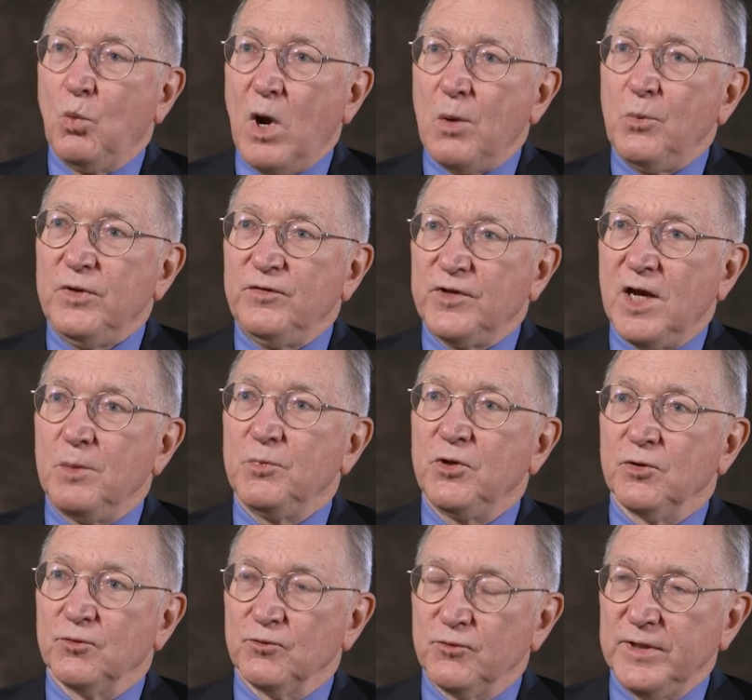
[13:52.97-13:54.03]
what we've come
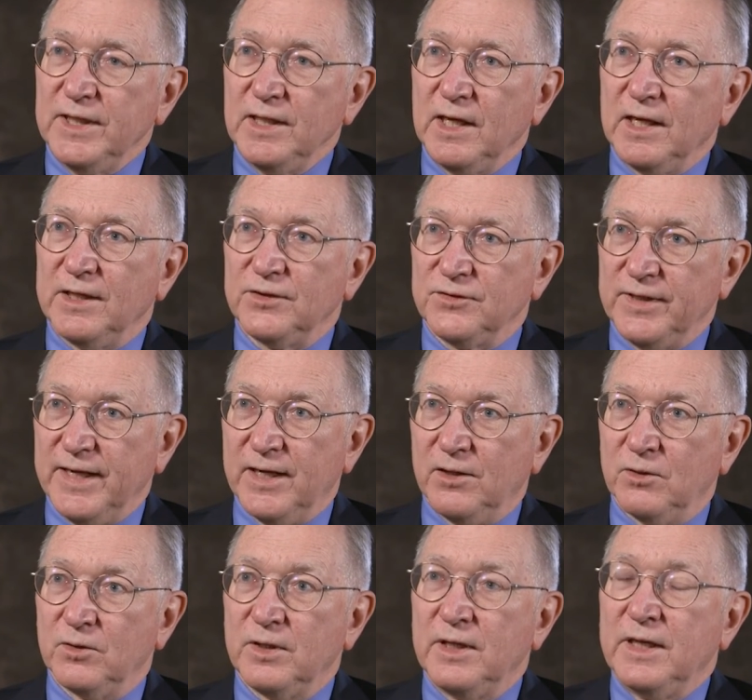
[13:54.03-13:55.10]
to realize
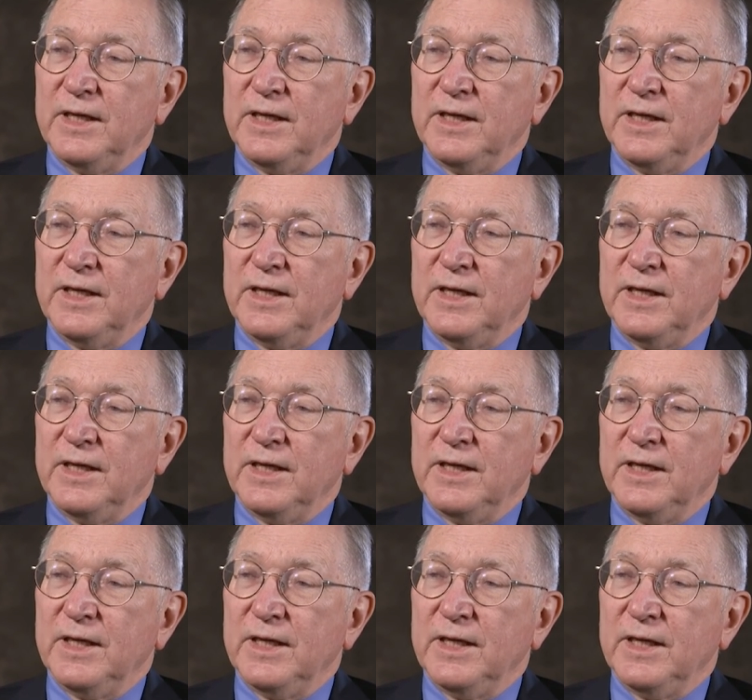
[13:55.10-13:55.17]
now